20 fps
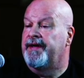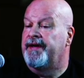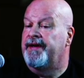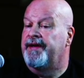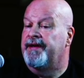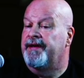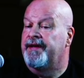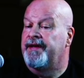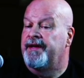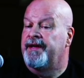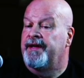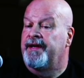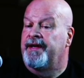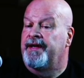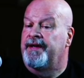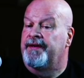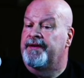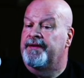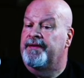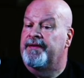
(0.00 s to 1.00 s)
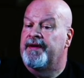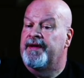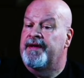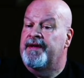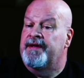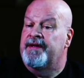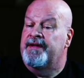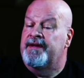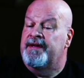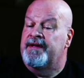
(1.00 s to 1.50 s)
And, you
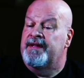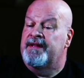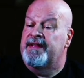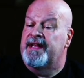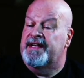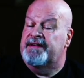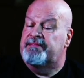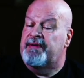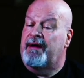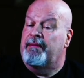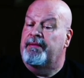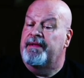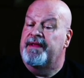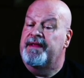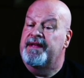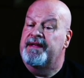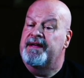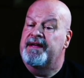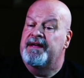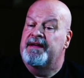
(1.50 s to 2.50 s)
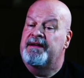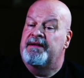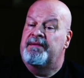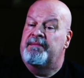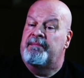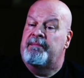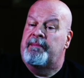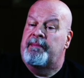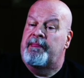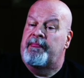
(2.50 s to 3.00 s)
know, that's
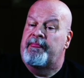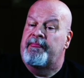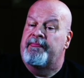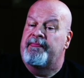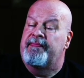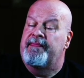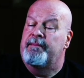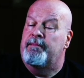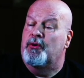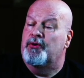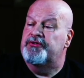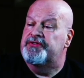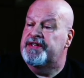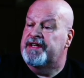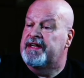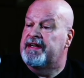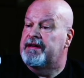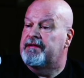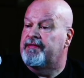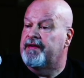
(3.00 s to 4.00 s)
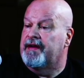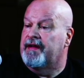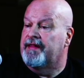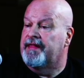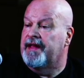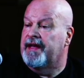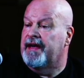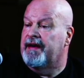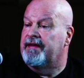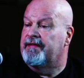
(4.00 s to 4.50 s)
probably the most
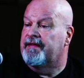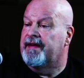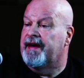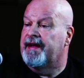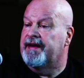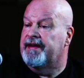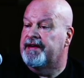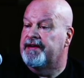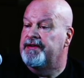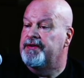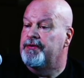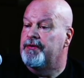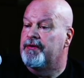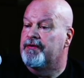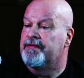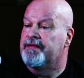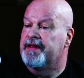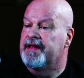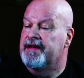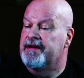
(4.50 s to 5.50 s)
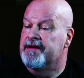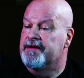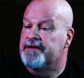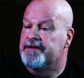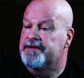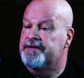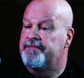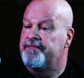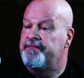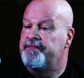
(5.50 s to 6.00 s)
significant thing I've gotten to do over
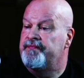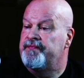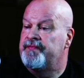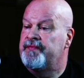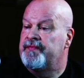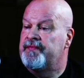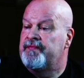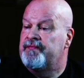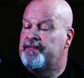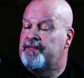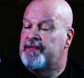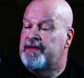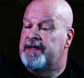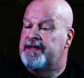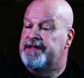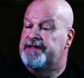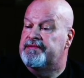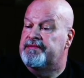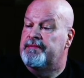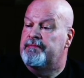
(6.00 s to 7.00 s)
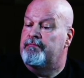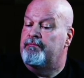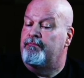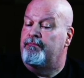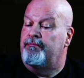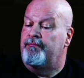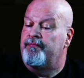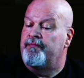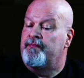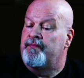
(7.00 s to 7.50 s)
the years is,
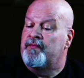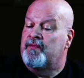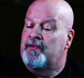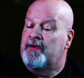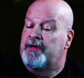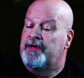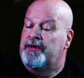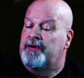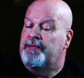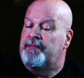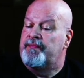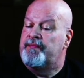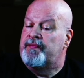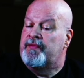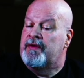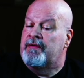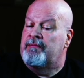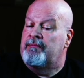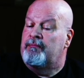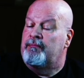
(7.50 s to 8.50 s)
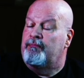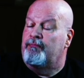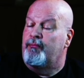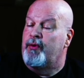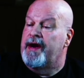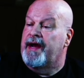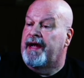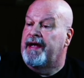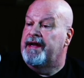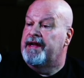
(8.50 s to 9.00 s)
you know,
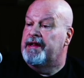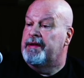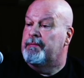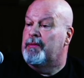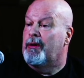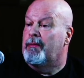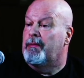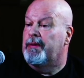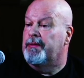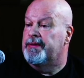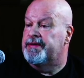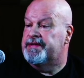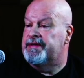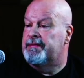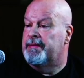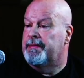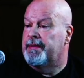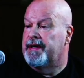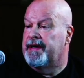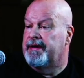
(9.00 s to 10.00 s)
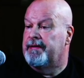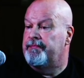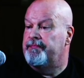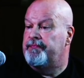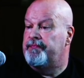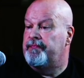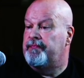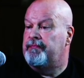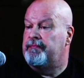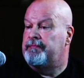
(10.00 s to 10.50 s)
break into the moment with
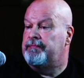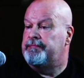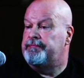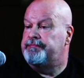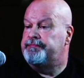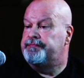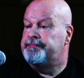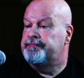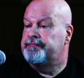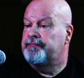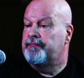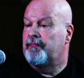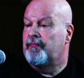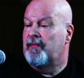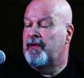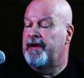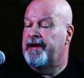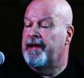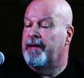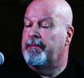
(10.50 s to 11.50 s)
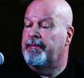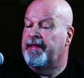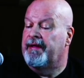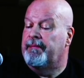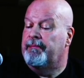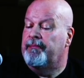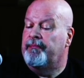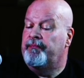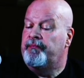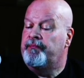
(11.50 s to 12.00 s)
somebody. Yeah. And